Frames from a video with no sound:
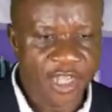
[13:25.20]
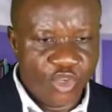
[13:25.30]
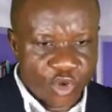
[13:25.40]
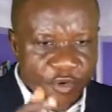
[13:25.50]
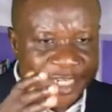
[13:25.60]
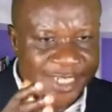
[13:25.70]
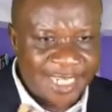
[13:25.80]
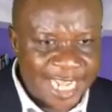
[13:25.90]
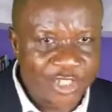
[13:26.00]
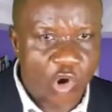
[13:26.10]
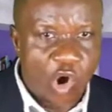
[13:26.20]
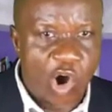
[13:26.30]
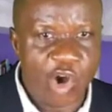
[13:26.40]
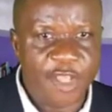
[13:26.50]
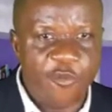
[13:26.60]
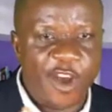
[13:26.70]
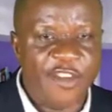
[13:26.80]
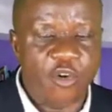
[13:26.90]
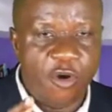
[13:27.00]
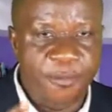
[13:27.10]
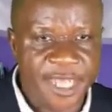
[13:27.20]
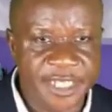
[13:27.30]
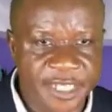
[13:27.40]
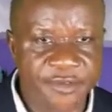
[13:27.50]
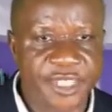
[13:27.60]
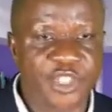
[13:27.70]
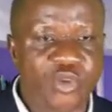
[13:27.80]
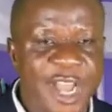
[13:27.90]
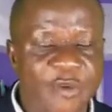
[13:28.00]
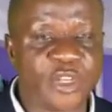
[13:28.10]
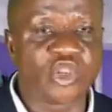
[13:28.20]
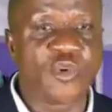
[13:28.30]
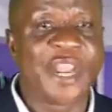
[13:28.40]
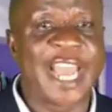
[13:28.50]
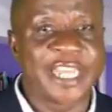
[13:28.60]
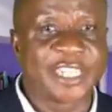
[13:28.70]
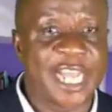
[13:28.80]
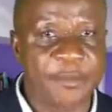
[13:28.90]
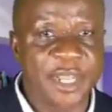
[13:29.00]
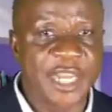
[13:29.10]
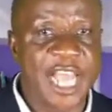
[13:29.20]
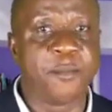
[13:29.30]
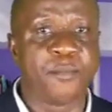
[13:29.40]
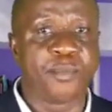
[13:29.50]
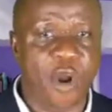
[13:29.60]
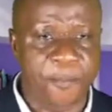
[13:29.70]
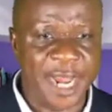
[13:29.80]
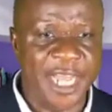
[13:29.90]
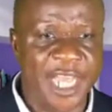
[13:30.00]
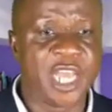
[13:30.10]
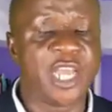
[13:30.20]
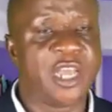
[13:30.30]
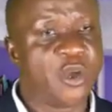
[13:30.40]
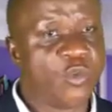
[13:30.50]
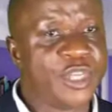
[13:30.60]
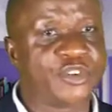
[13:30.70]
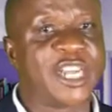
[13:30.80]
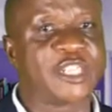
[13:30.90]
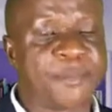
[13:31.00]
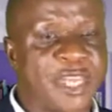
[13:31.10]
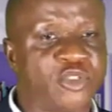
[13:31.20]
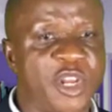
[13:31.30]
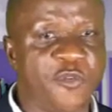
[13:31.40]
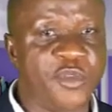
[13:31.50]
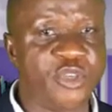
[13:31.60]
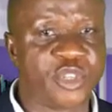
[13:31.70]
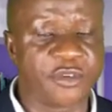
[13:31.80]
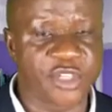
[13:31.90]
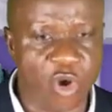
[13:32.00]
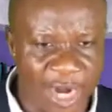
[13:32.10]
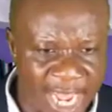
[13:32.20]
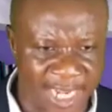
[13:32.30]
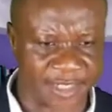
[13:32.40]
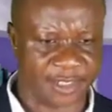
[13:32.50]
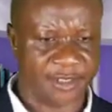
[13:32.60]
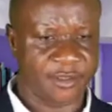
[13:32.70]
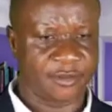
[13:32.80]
you restate all the 5 objectives. You are going to re-examine them properly with respect to the views of scholars.